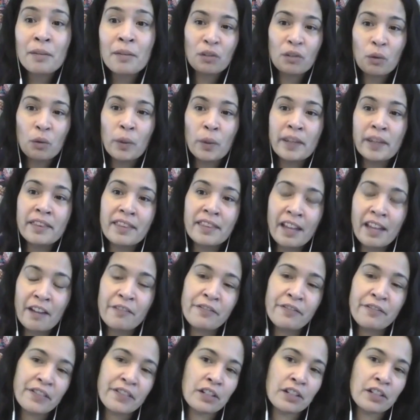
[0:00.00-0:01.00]
with
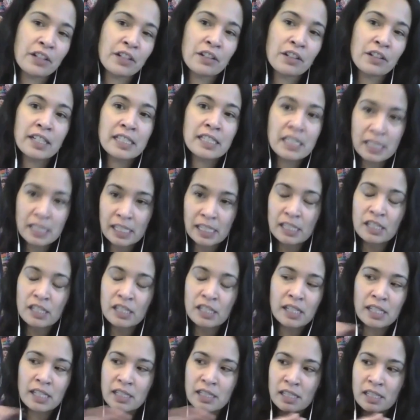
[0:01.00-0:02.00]
that fear.
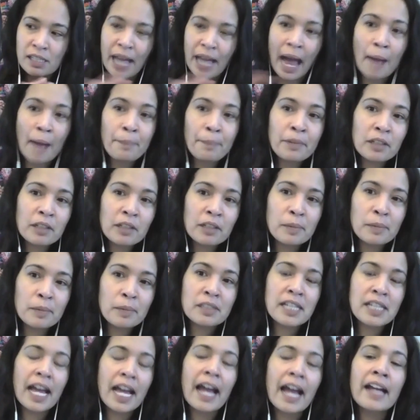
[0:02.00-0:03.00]
It's
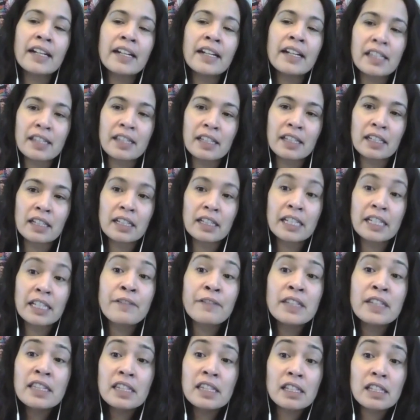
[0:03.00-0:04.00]
applicable to anything,
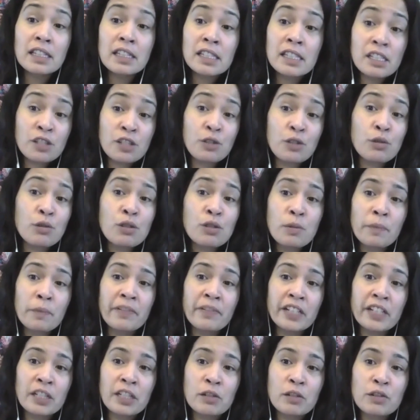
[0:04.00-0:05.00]
even these
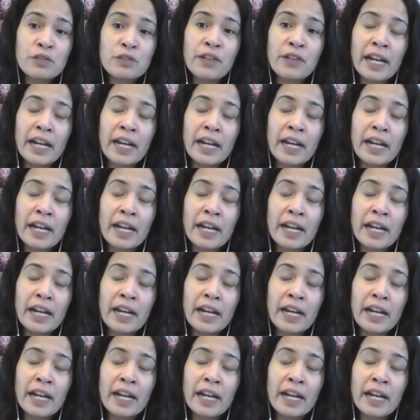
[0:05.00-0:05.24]
YouTube videos,